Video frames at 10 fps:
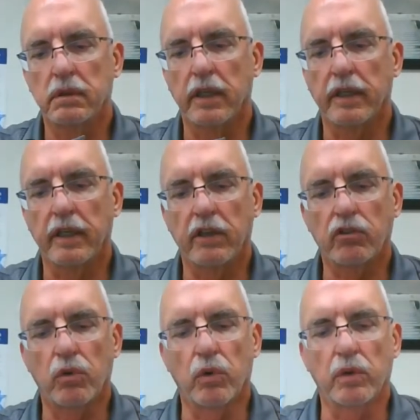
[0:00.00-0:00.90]
and then this
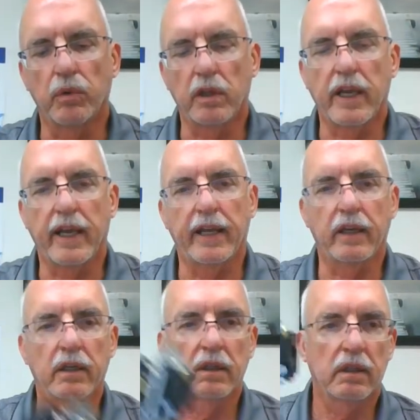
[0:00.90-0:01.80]
cord will
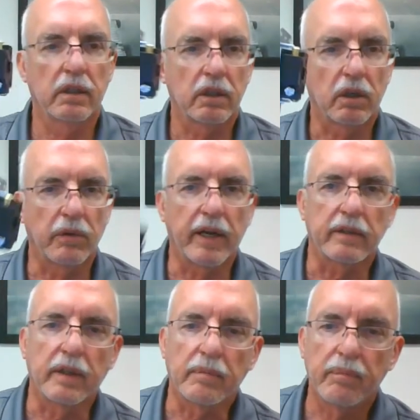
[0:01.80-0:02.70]
hang
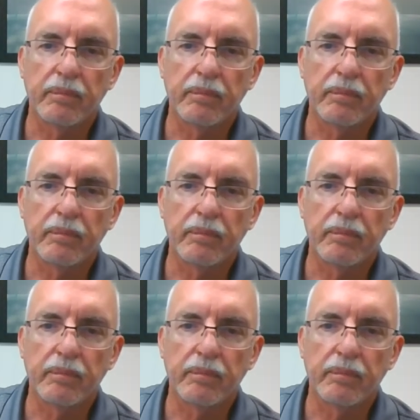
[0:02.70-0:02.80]
correctly.